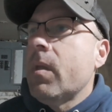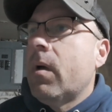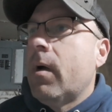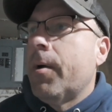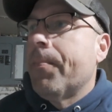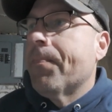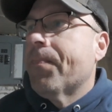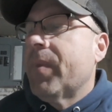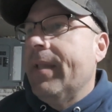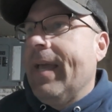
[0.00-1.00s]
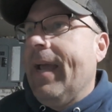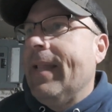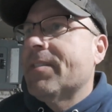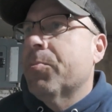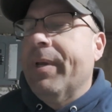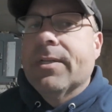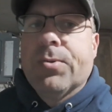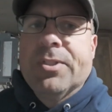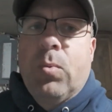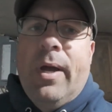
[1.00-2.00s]
And that's the biggest
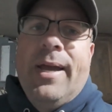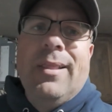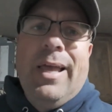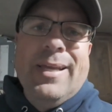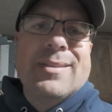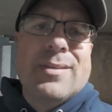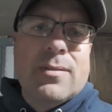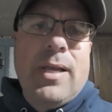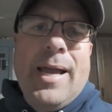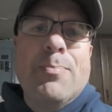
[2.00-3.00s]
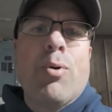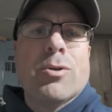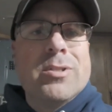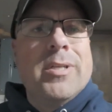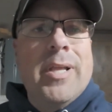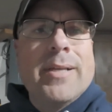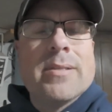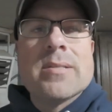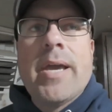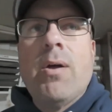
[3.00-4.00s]
reason why I personally like
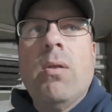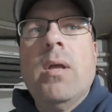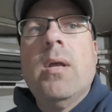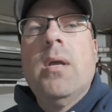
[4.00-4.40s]
the scale,